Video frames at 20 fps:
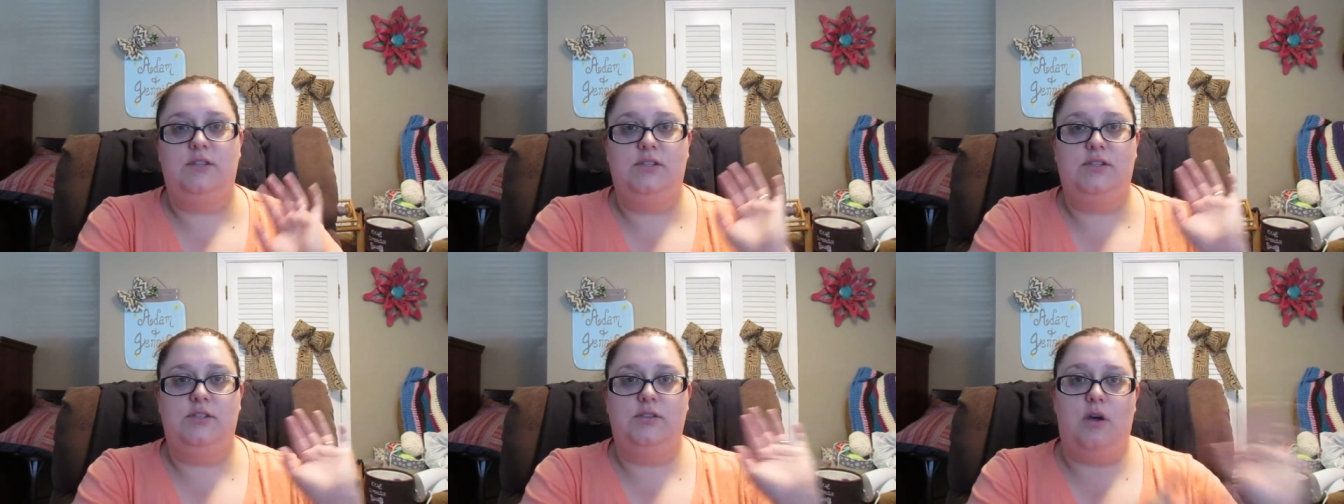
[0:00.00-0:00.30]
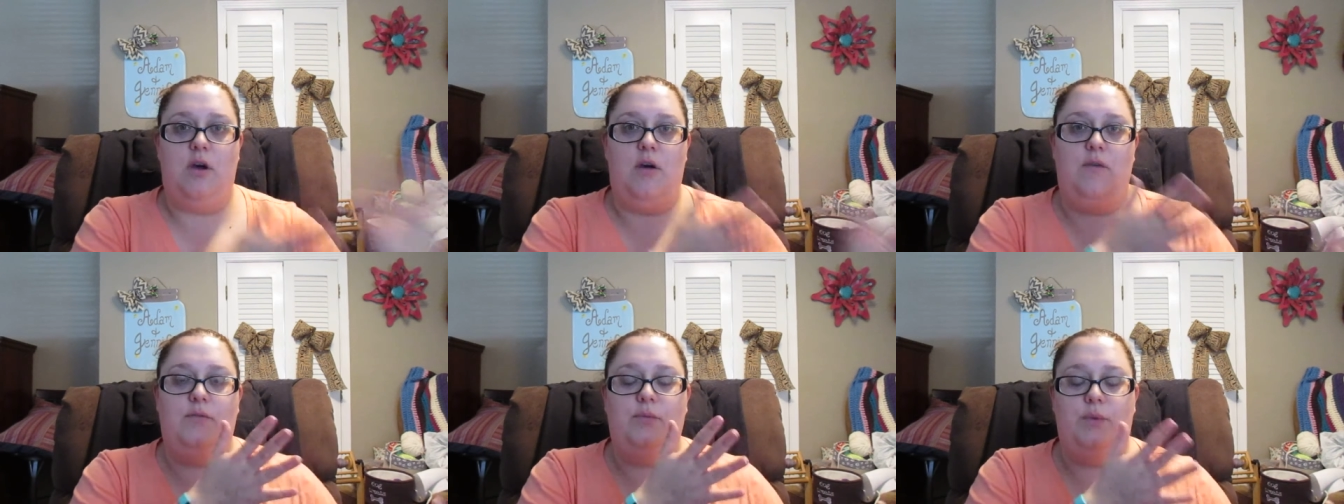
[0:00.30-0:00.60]
the
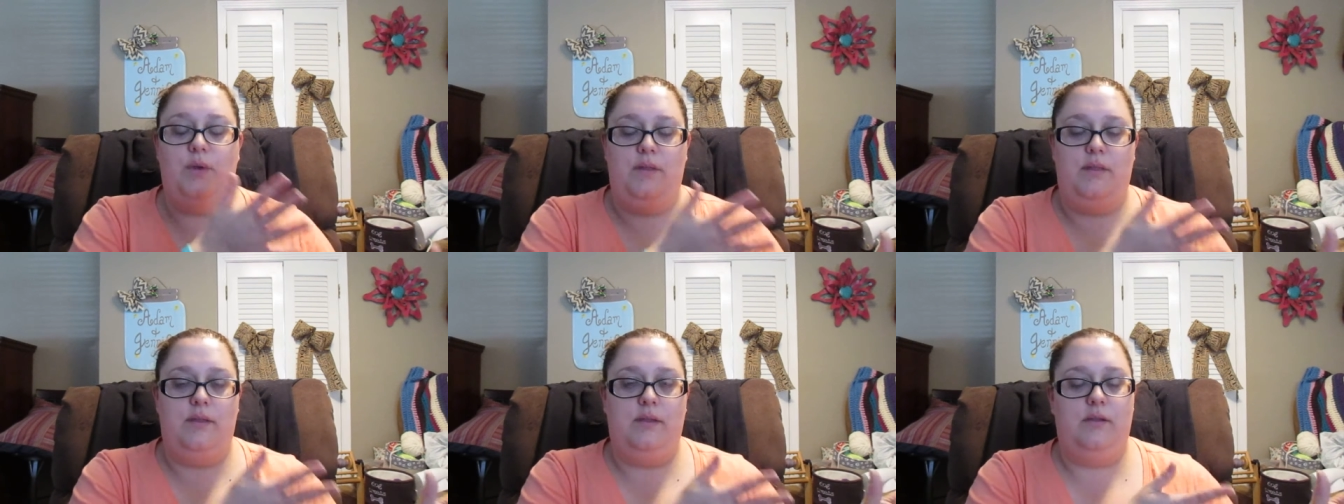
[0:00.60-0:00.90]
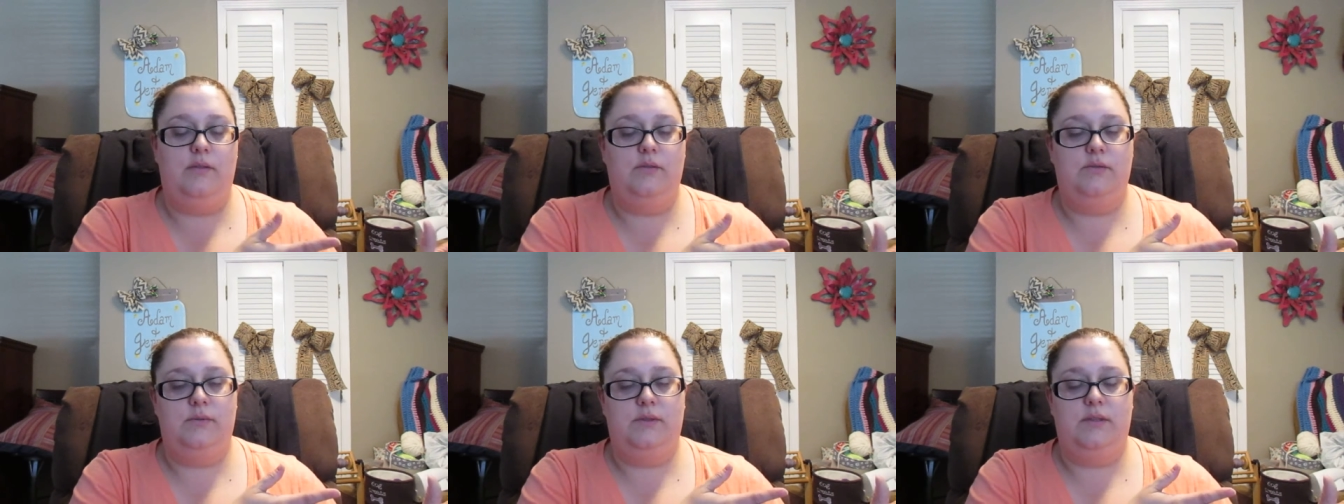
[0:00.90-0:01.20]
software that
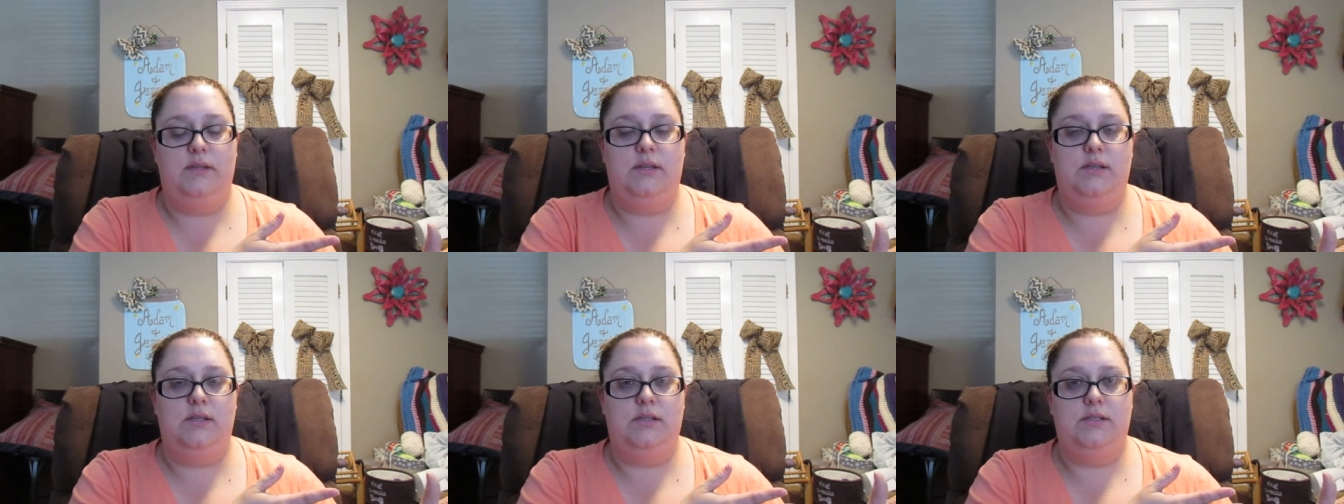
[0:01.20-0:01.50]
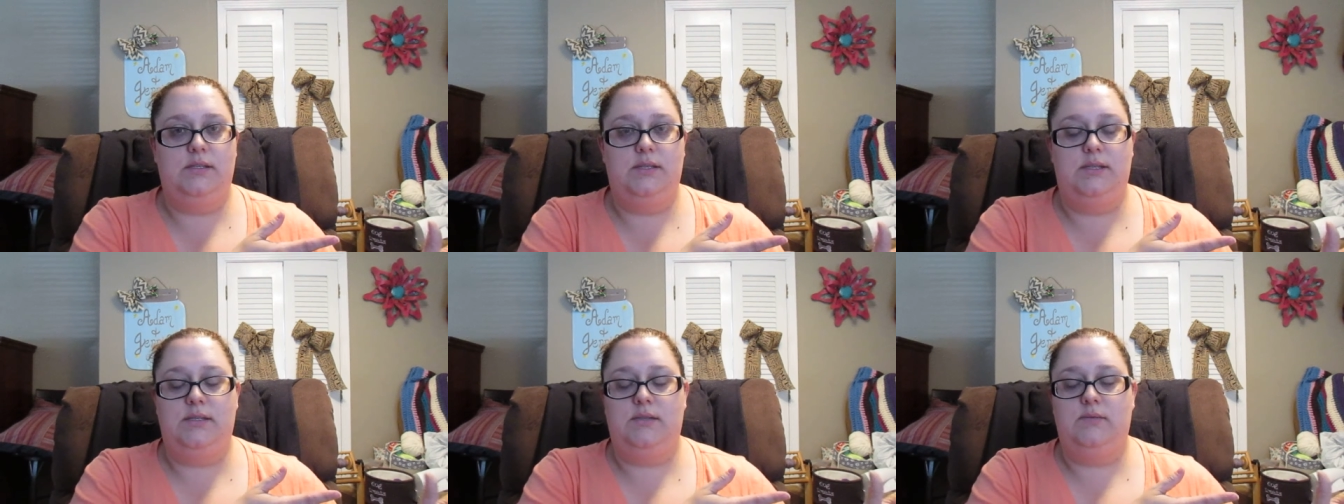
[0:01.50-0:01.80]
goes with it
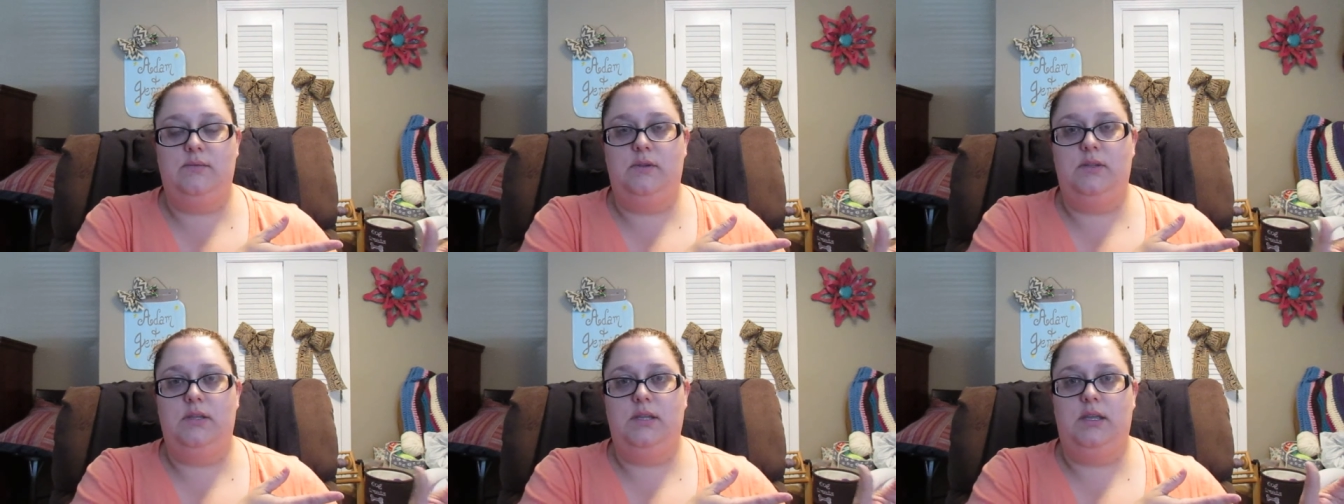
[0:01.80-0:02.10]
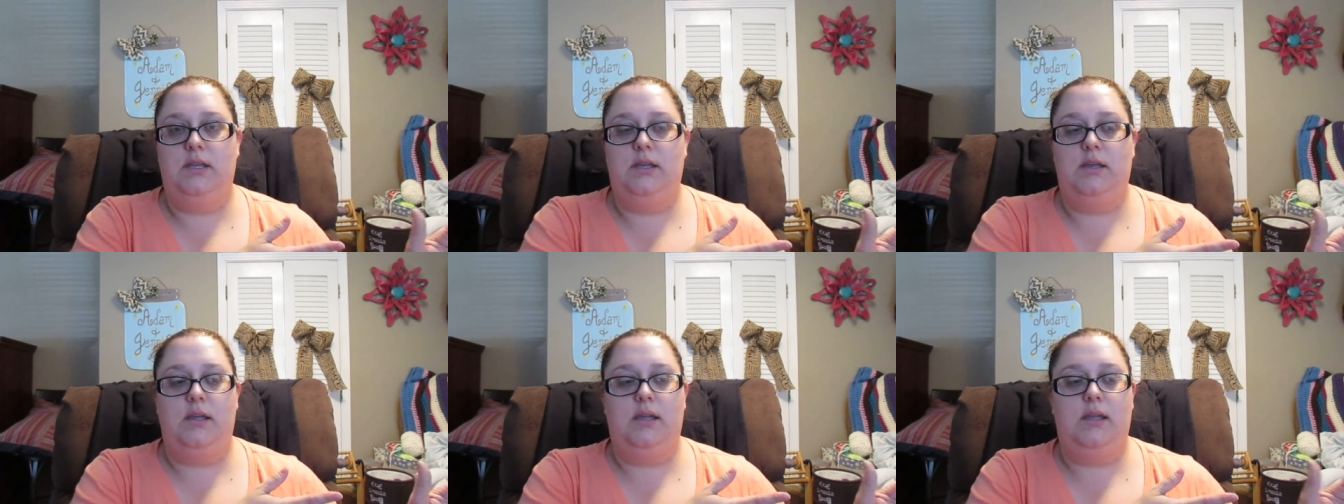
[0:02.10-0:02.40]
is really
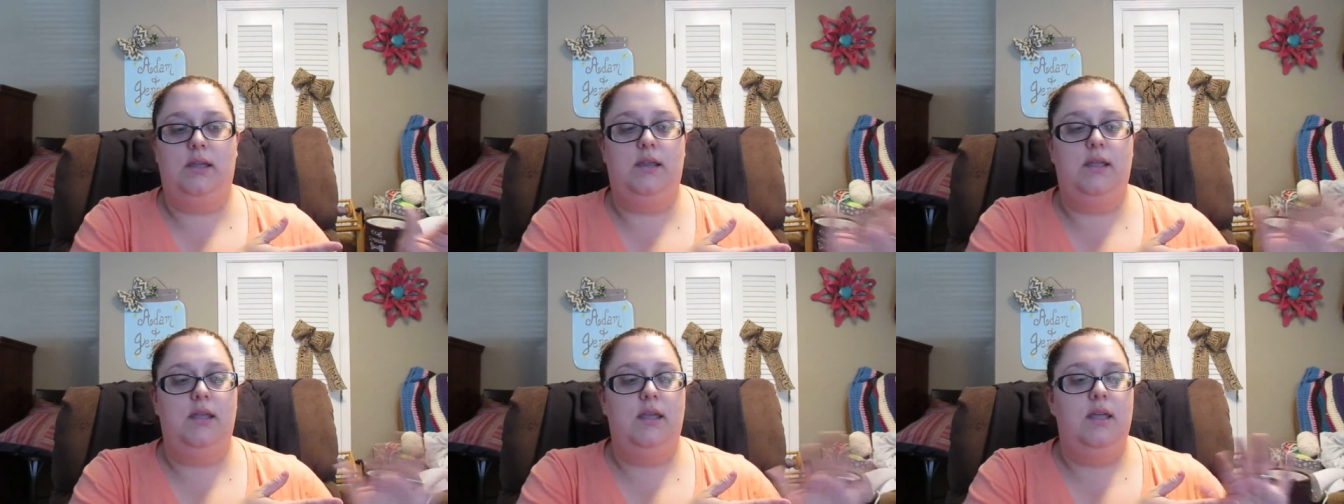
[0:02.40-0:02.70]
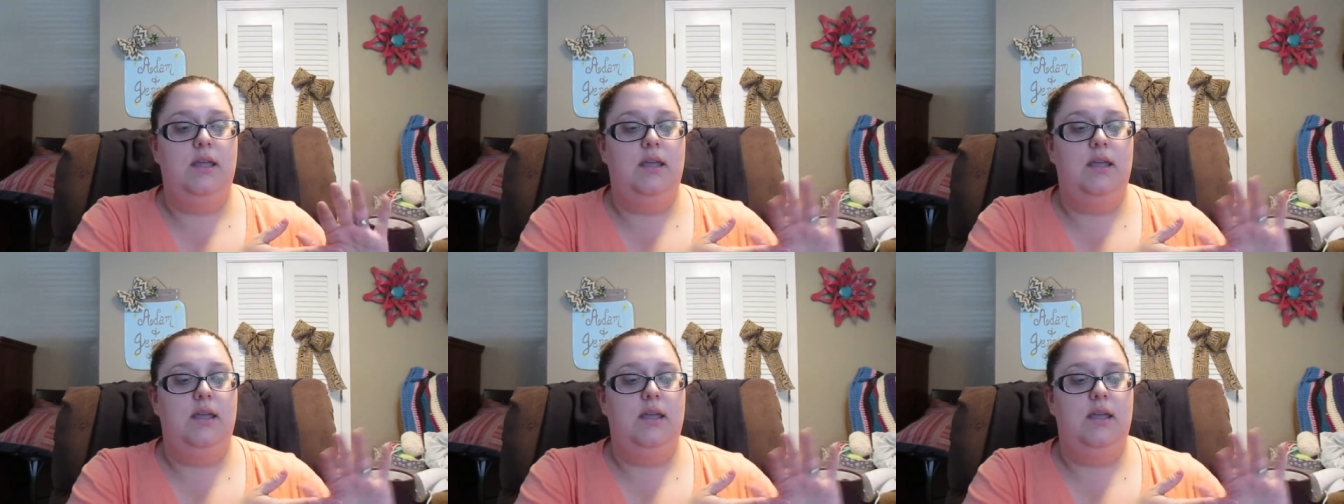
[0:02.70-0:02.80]
good,